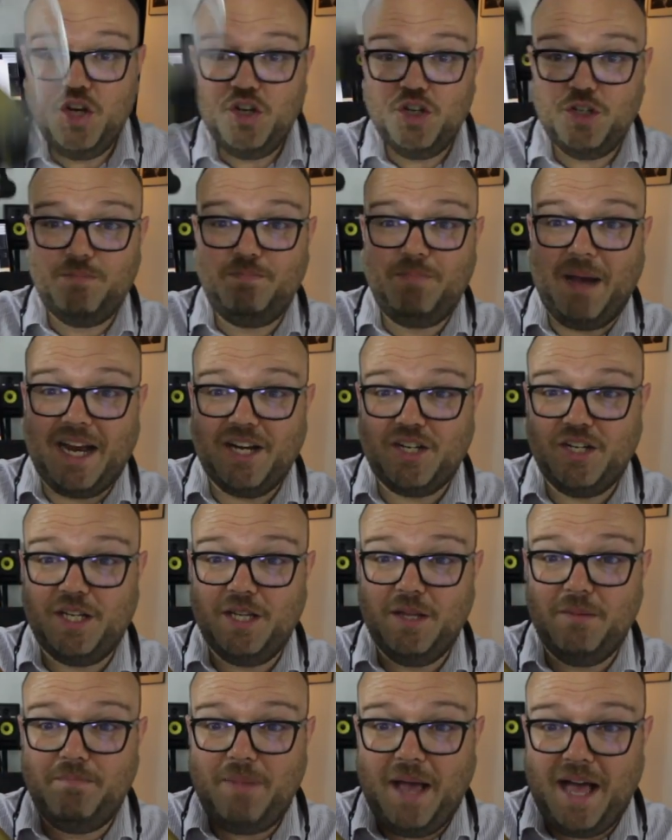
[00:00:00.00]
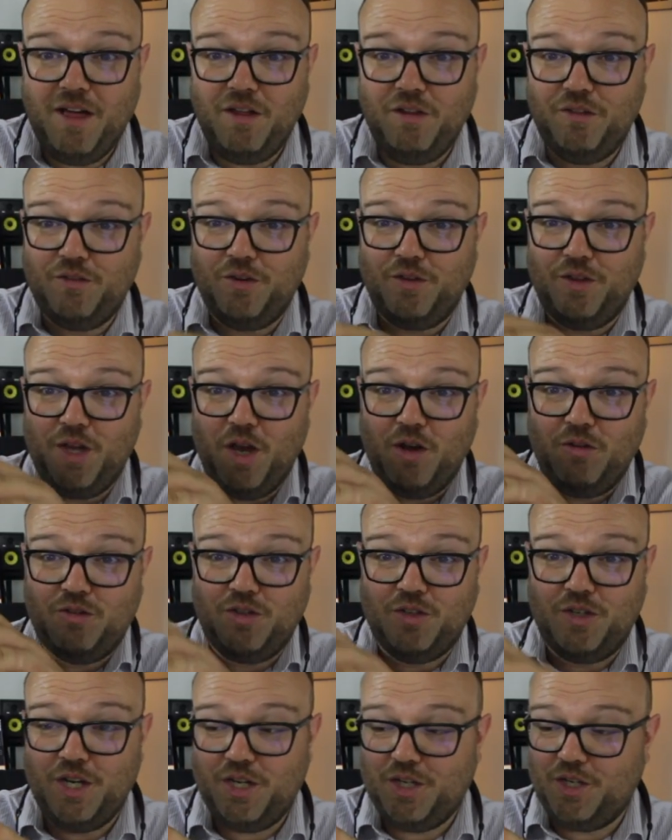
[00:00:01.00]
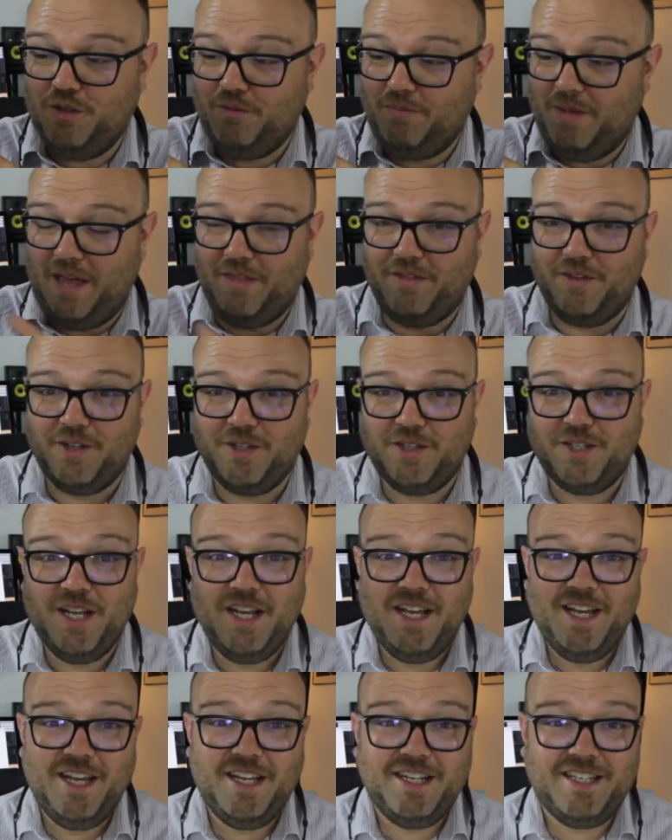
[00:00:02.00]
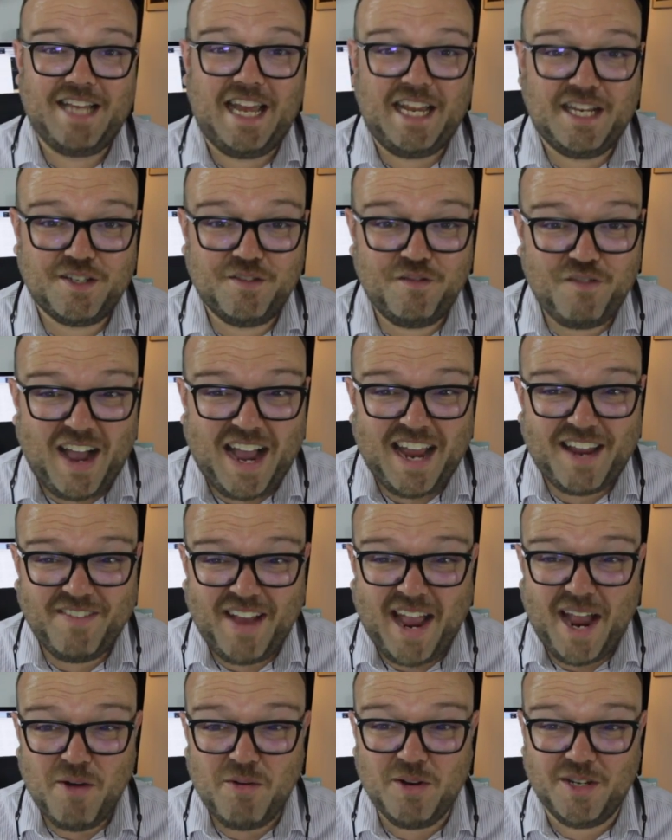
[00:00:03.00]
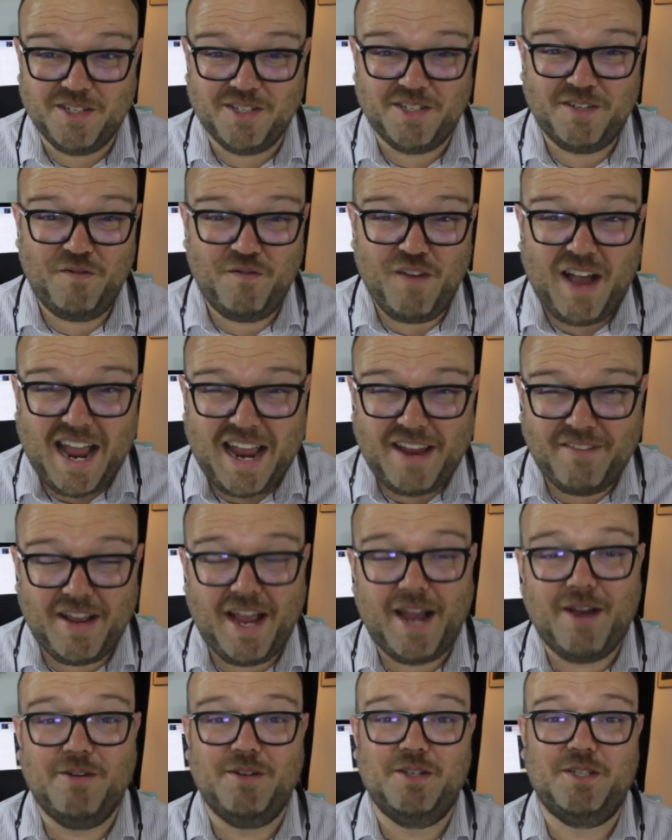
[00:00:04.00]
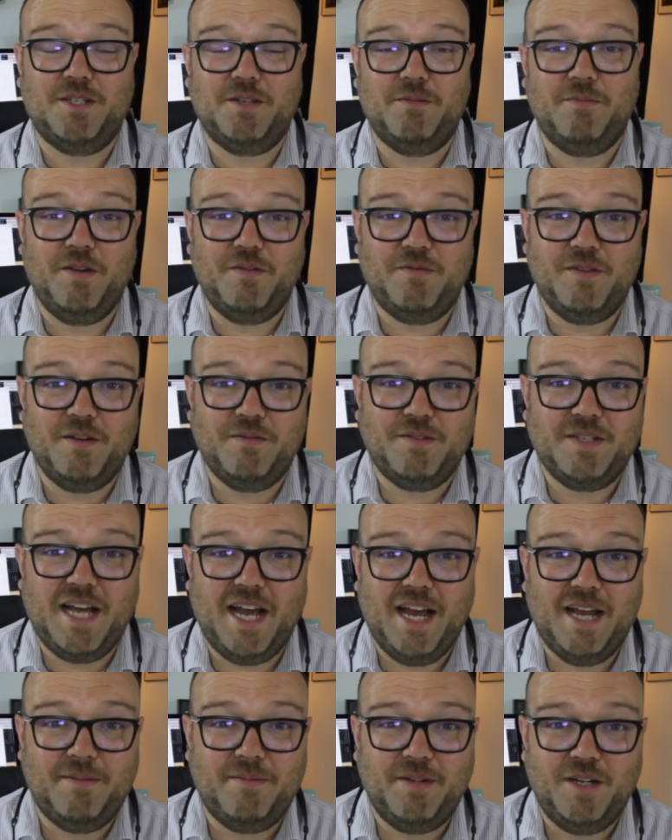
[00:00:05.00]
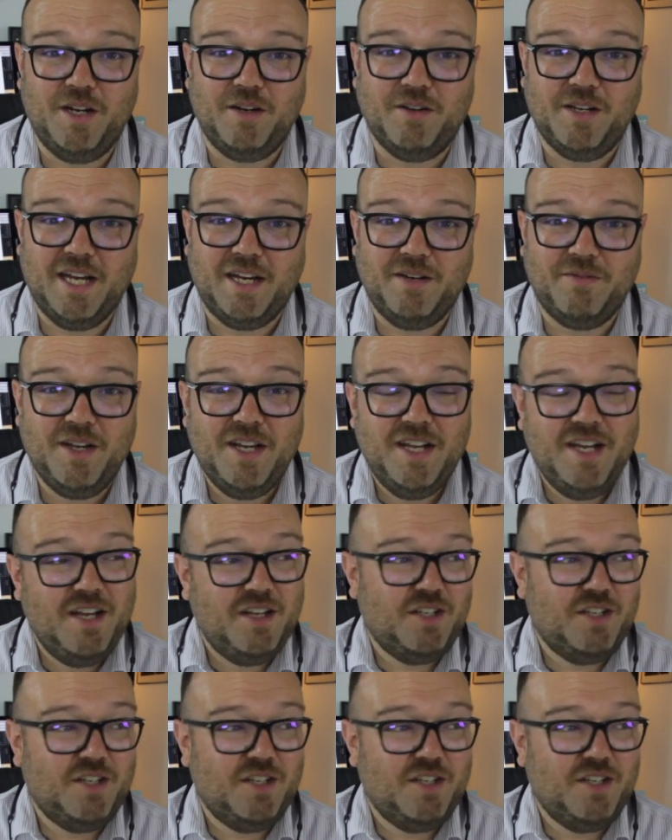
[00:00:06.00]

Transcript: Just bashing the bell through the old traditional methods takes 5 hours. 5 hours of time, you know, kind of.